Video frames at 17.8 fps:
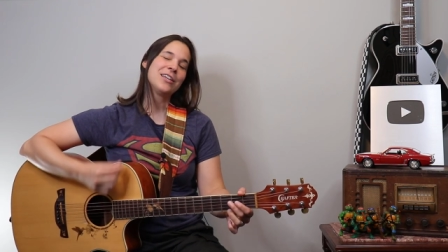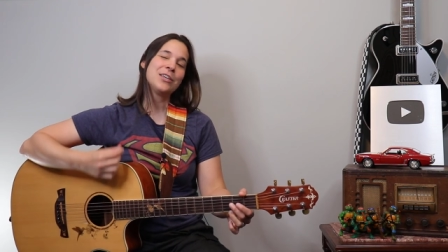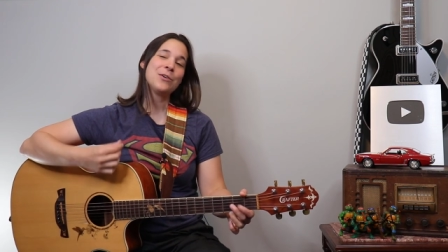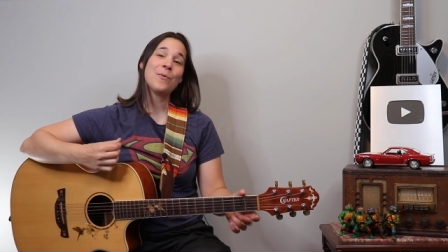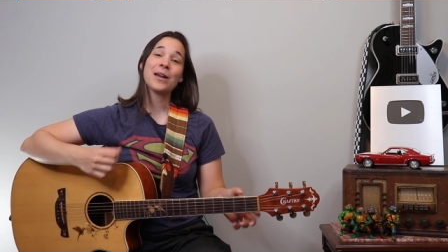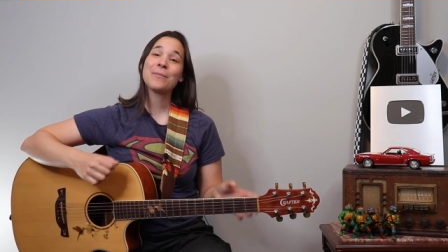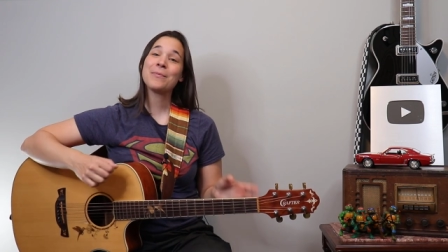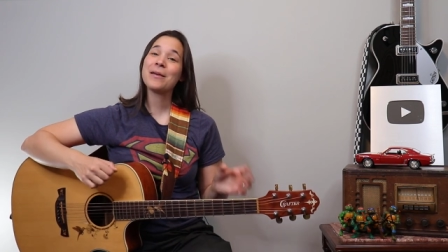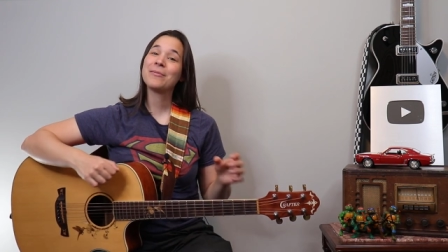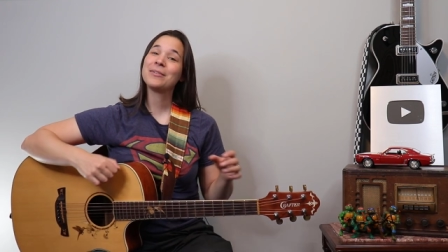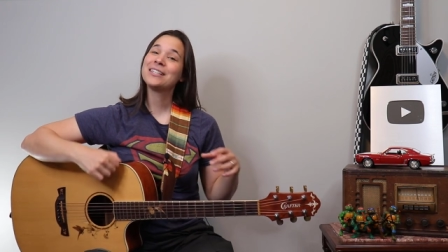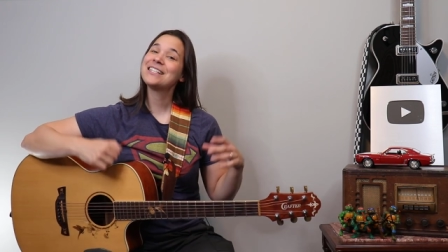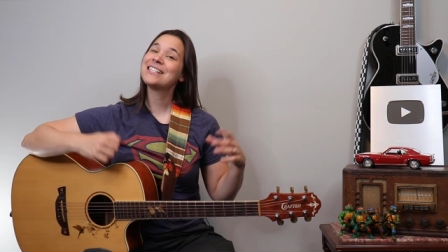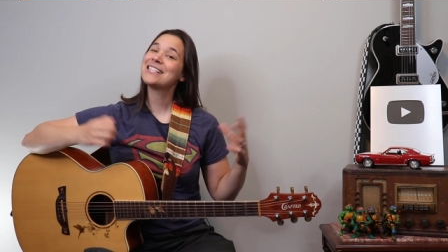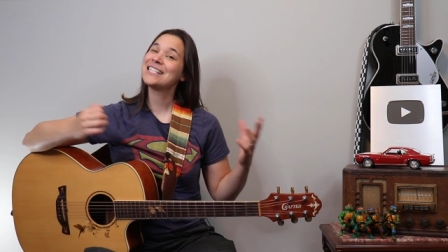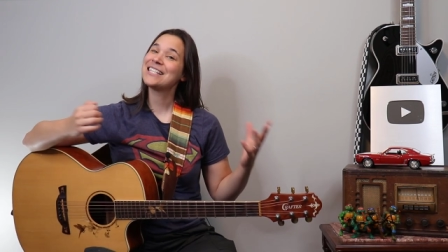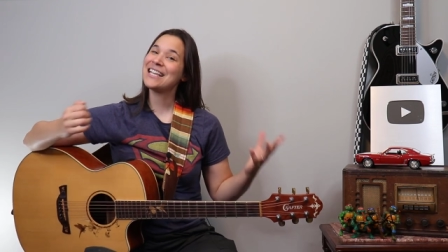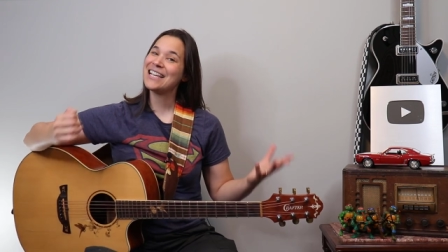you want to be able to
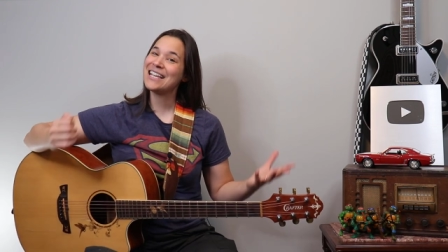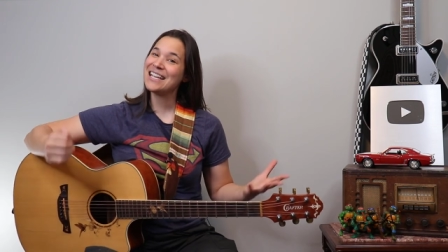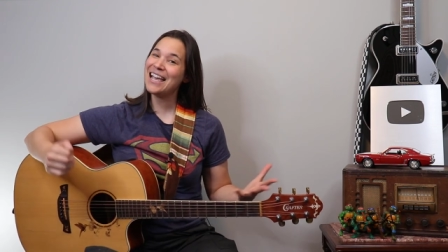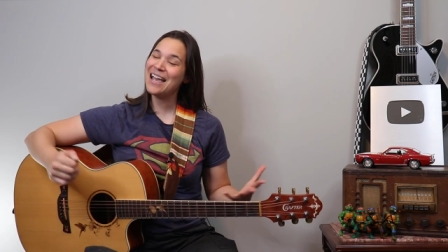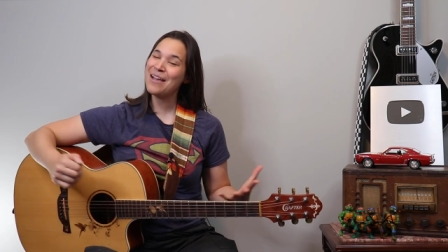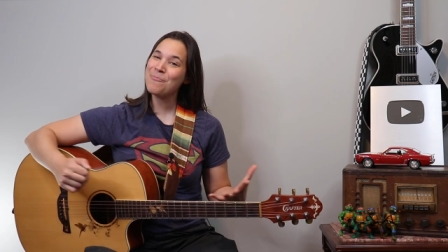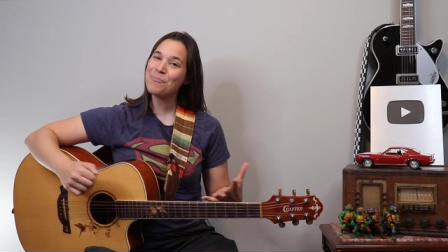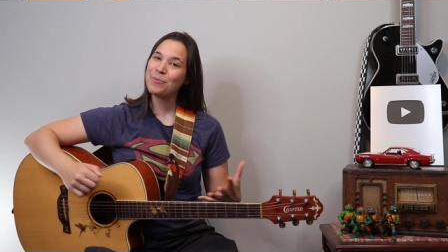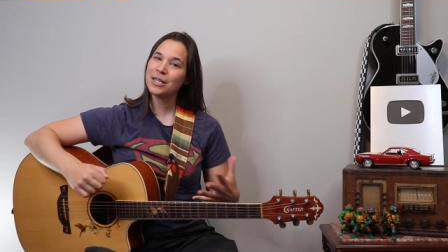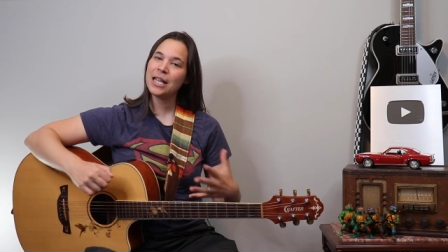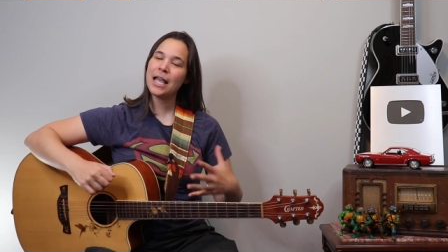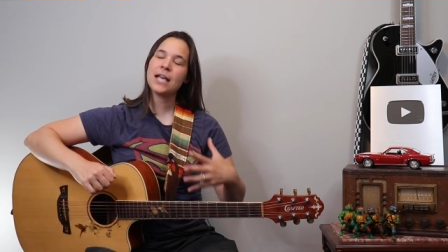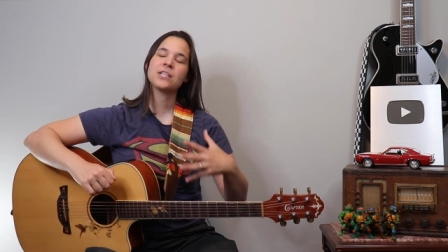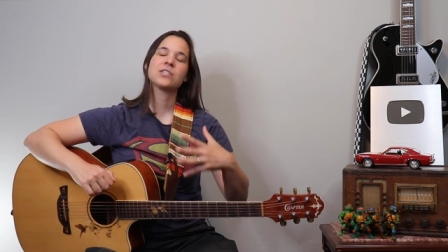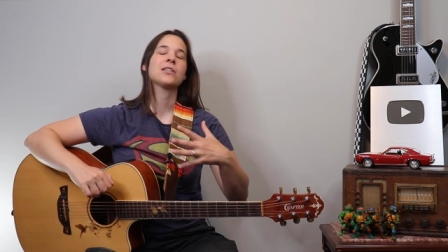sing and play.